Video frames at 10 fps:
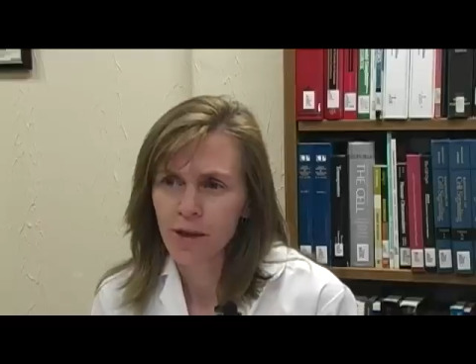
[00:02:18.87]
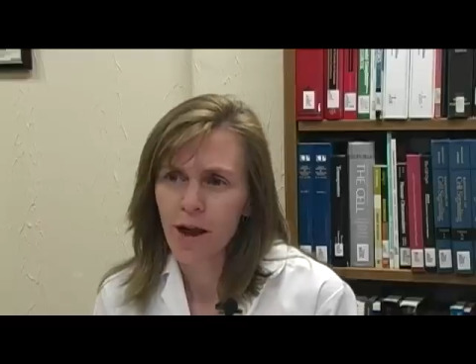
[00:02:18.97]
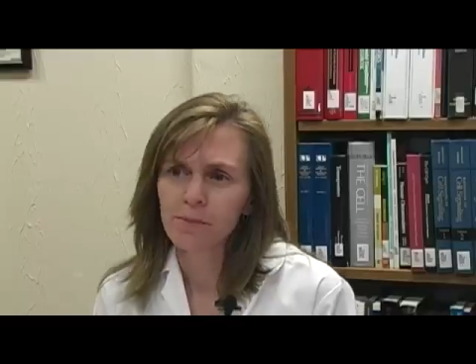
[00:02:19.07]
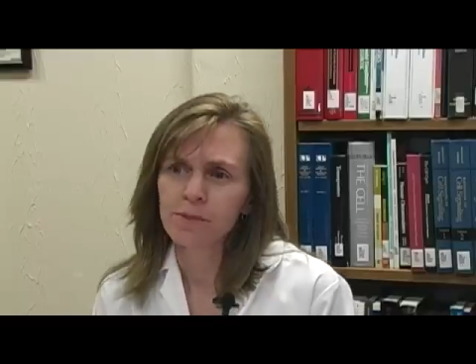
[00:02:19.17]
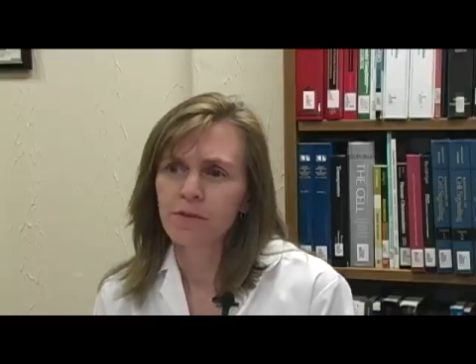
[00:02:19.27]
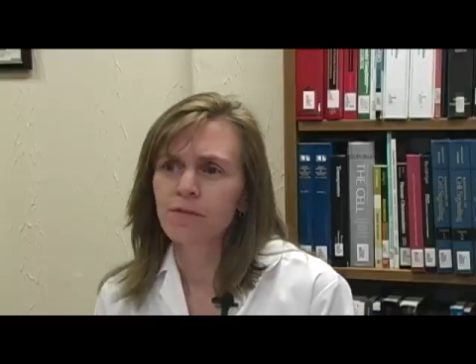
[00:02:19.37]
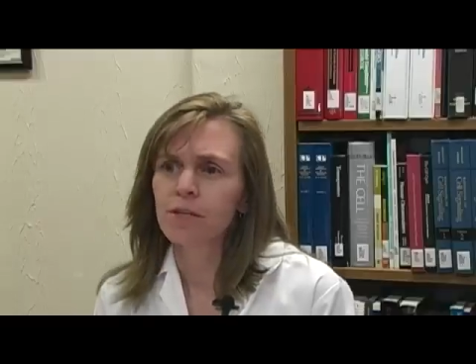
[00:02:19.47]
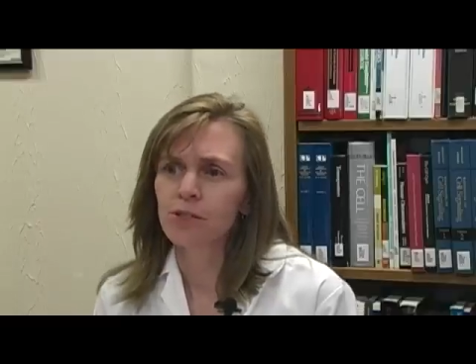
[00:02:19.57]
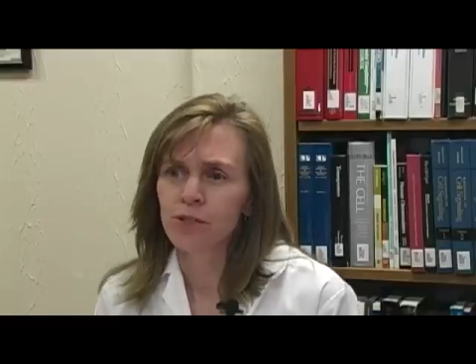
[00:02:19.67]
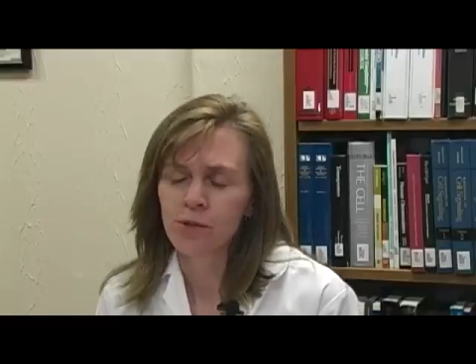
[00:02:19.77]
types of
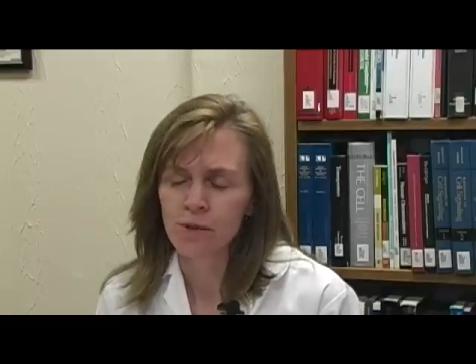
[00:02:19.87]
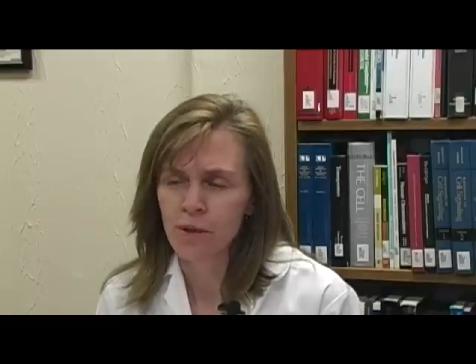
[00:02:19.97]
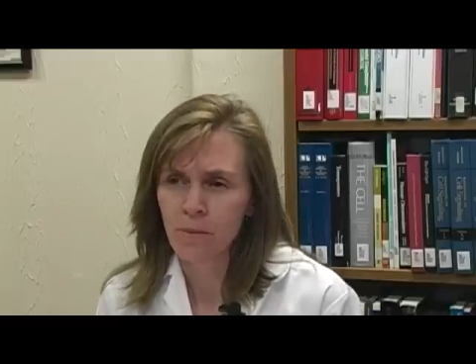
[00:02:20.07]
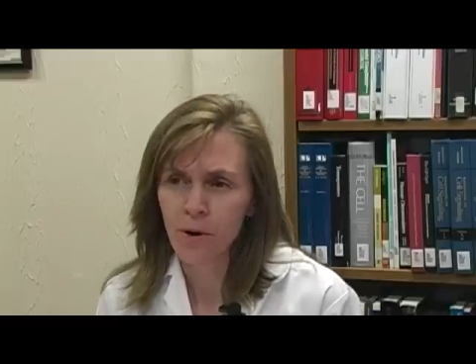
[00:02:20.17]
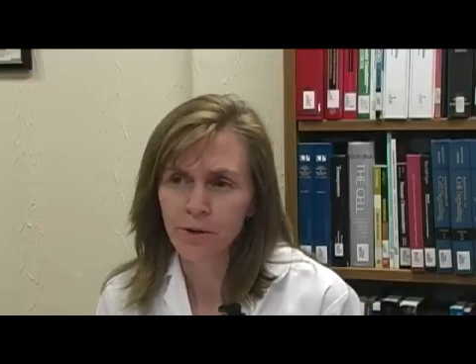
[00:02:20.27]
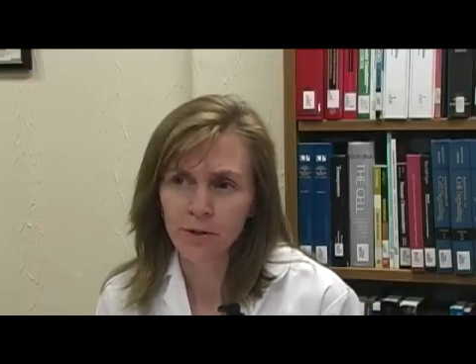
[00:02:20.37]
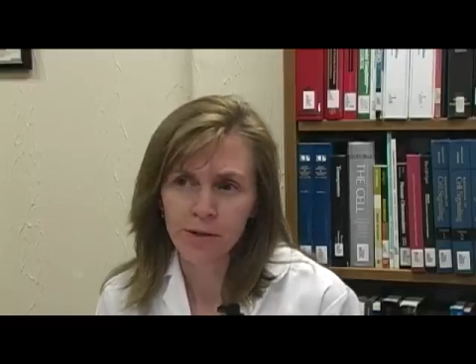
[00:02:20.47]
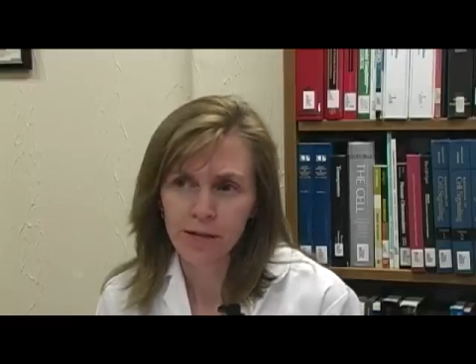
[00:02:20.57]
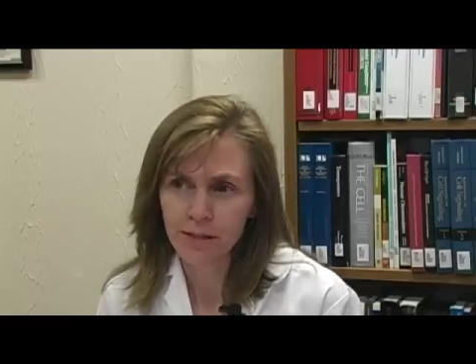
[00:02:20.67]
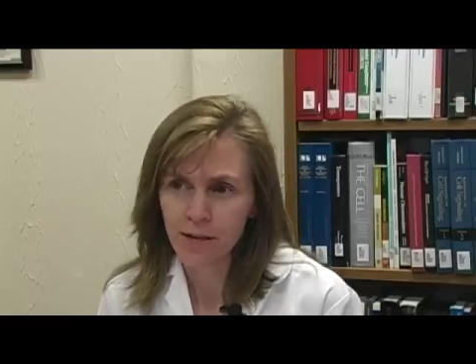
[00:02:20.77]
fish due to the
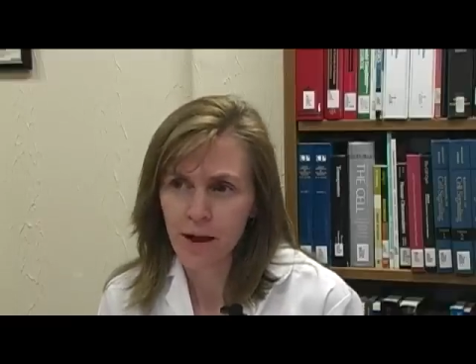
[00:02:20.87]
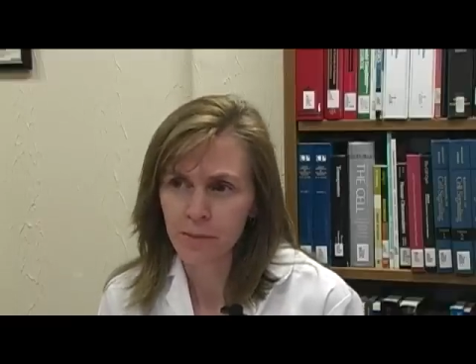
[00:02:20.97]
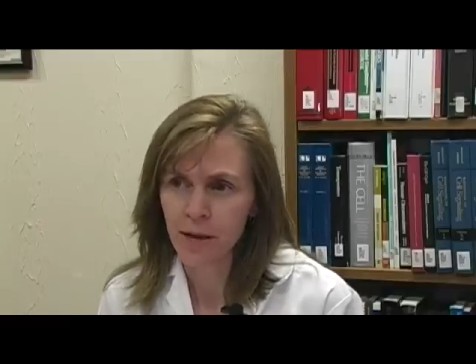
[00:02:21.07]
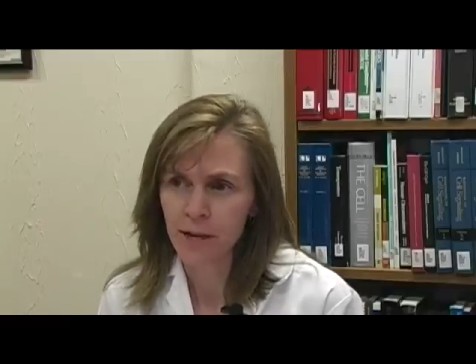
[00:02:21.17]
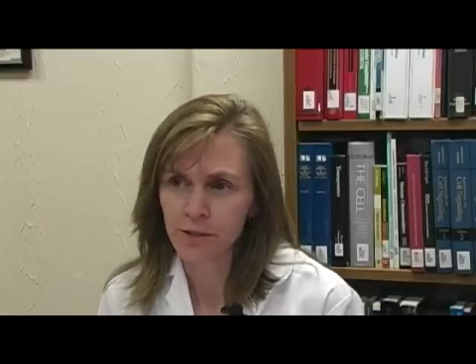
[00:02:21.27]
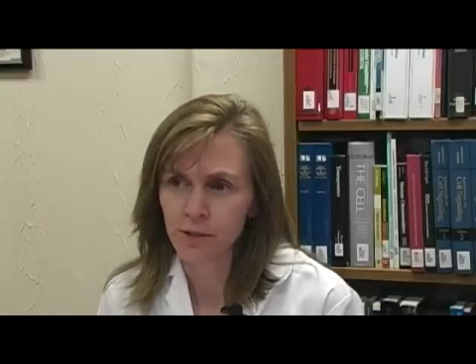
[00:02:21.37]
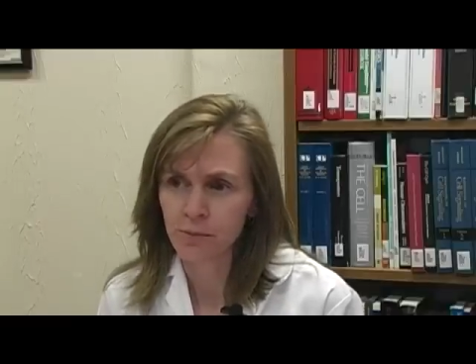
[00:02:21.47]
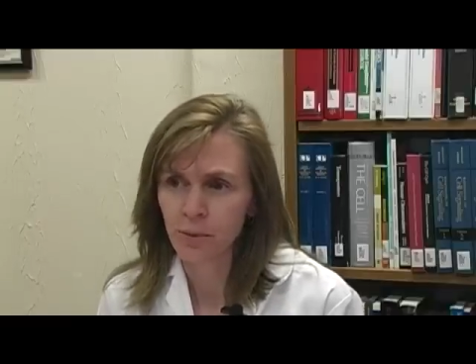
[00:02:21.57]
mercury contamination,